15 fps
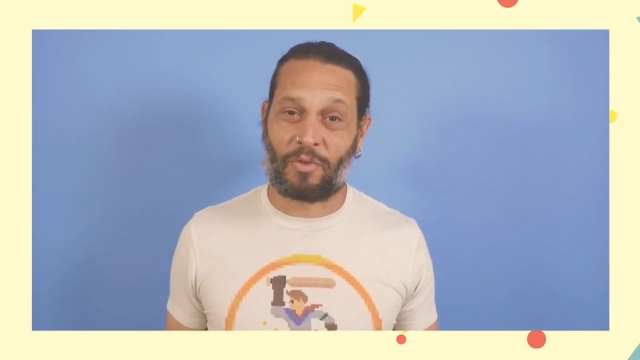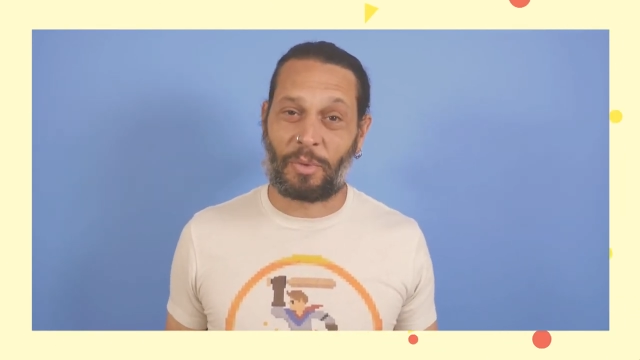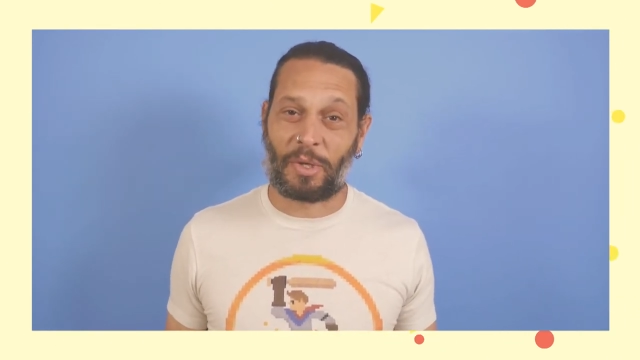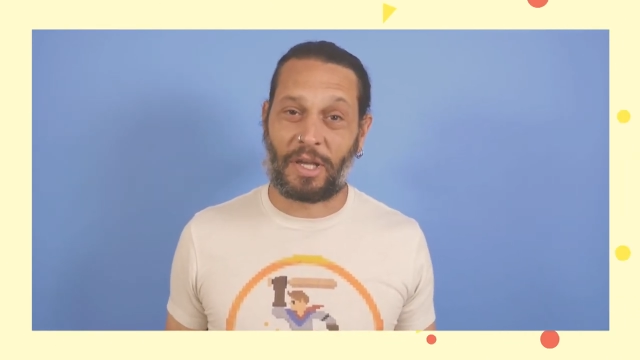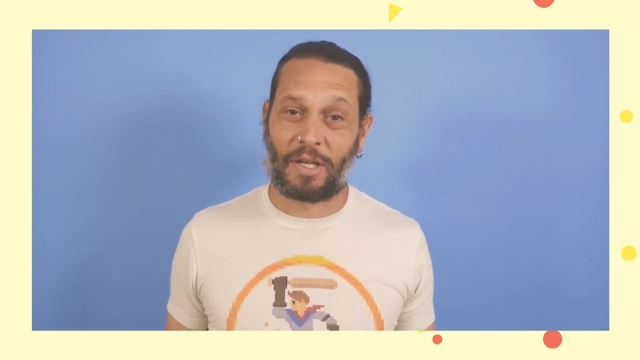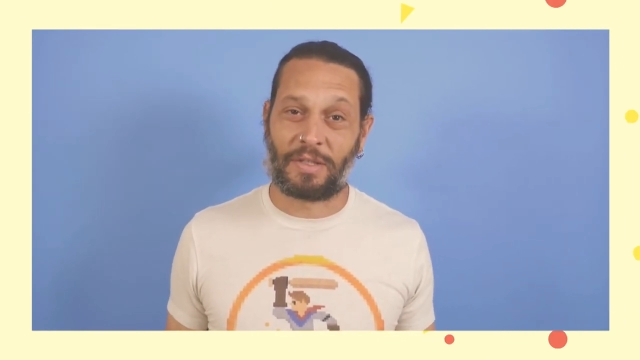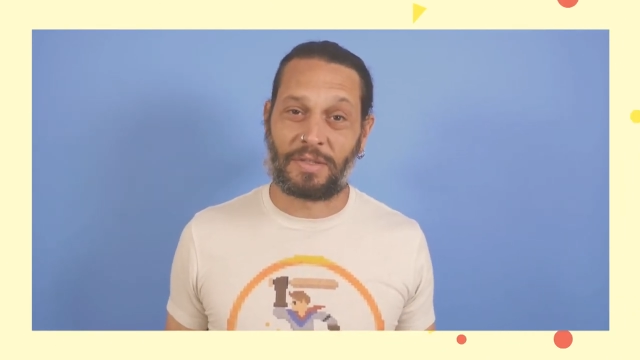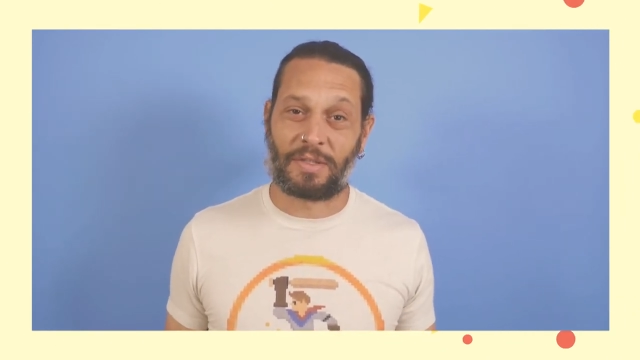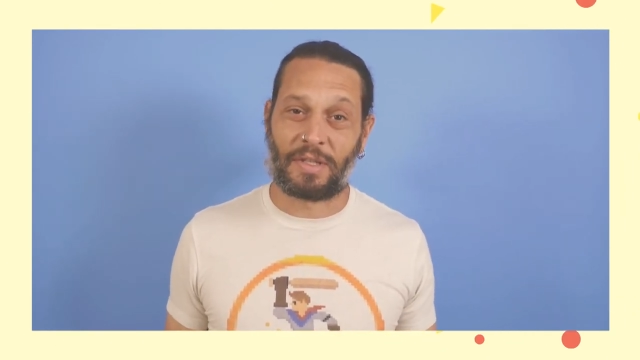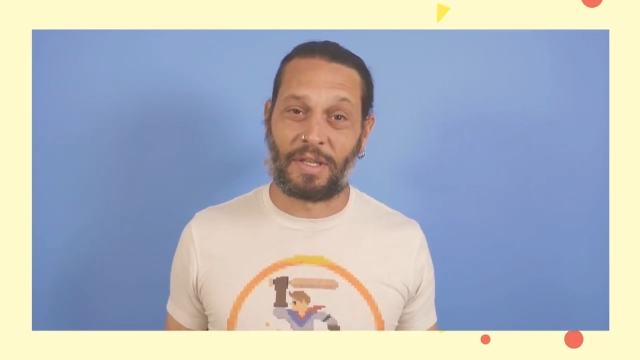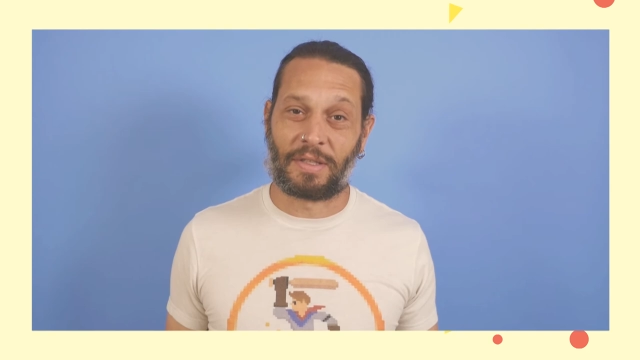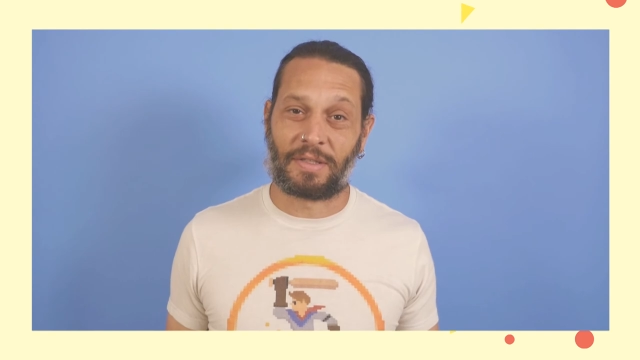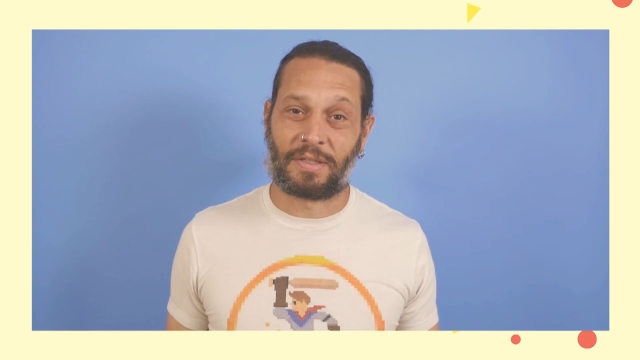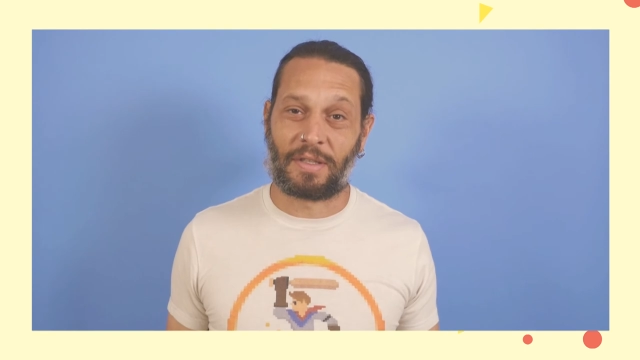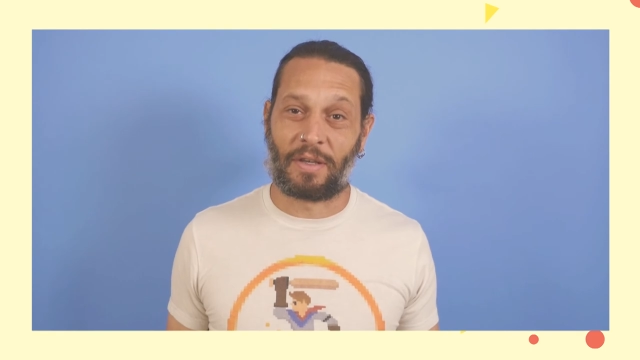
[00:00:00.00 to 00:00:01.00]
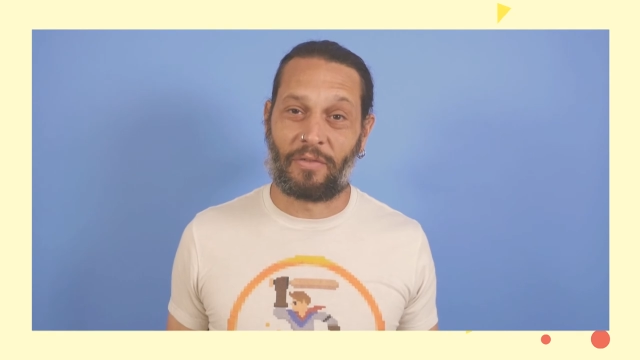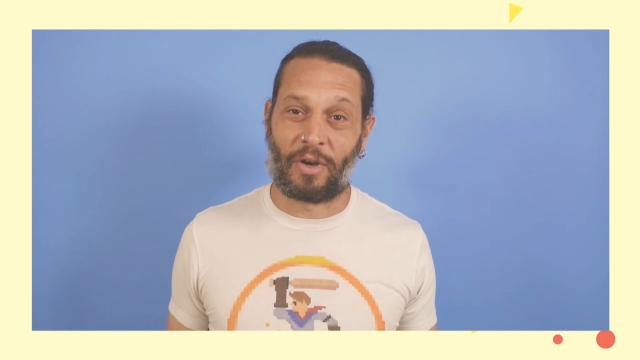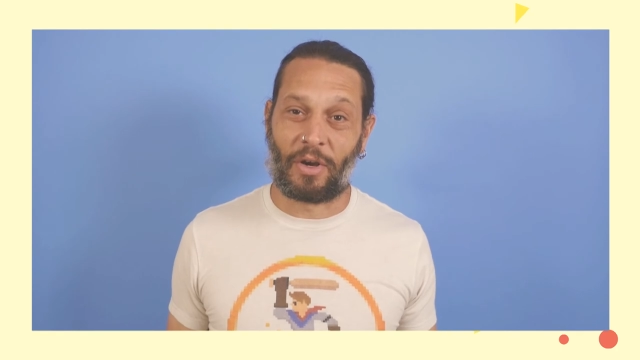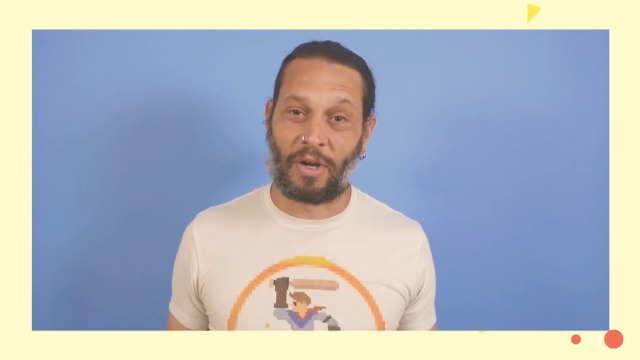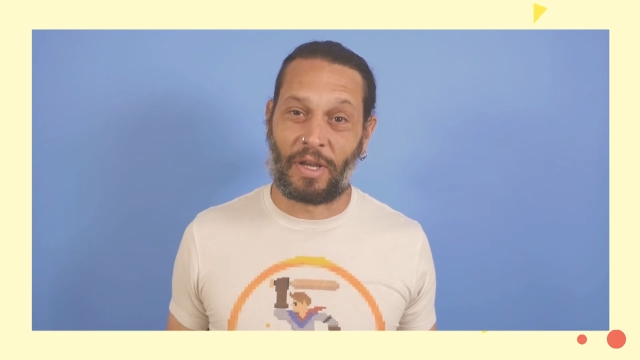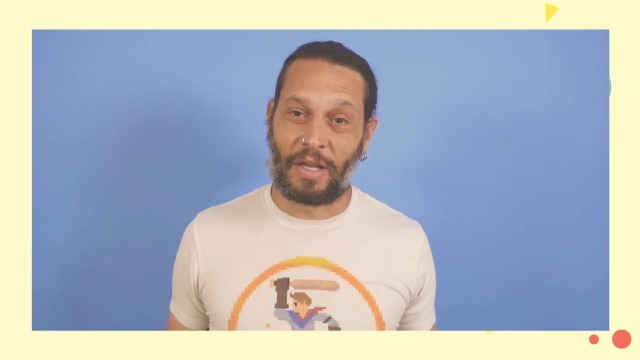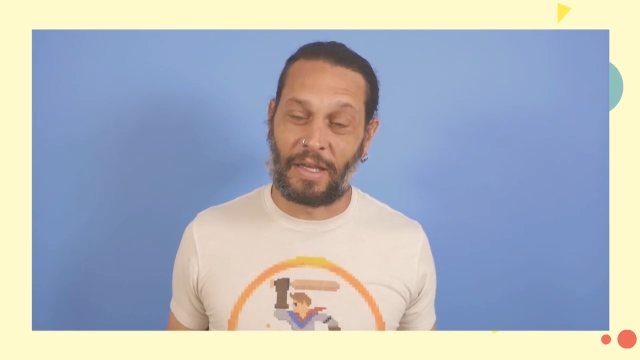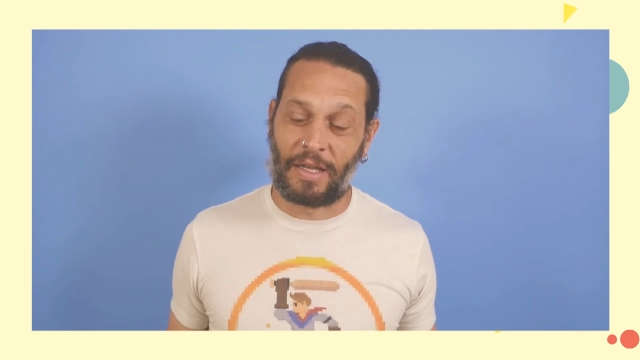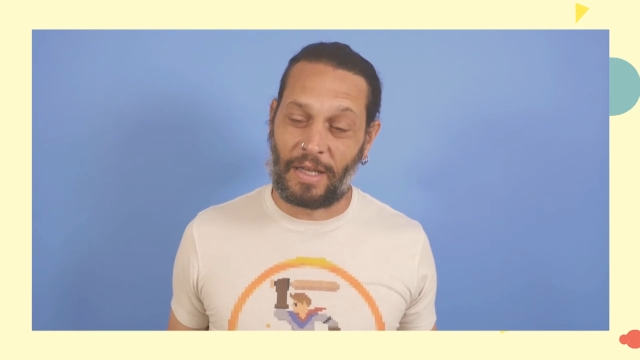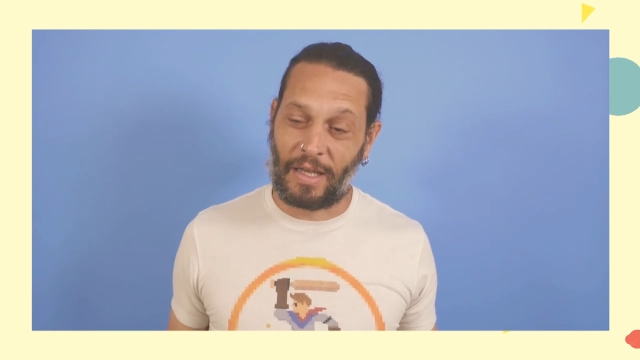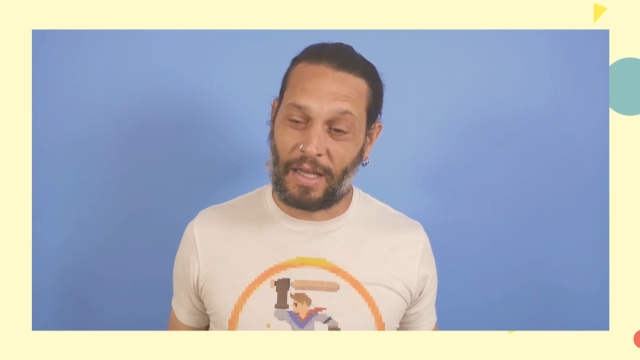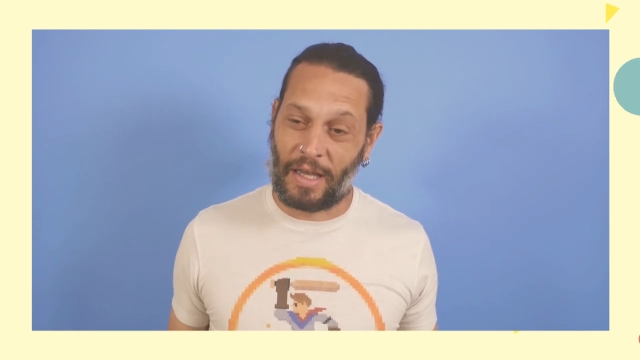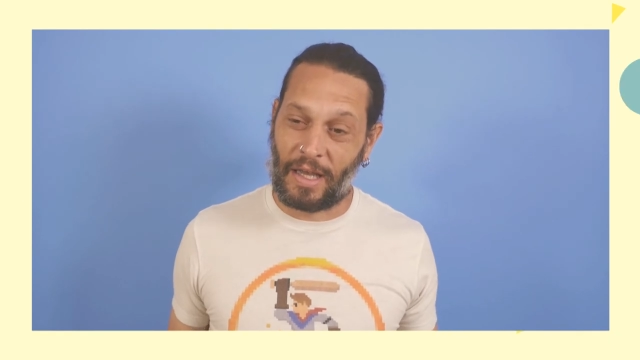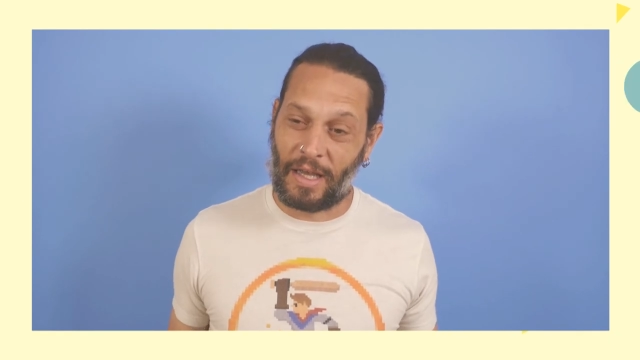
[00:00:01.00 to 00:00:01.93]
because it's a very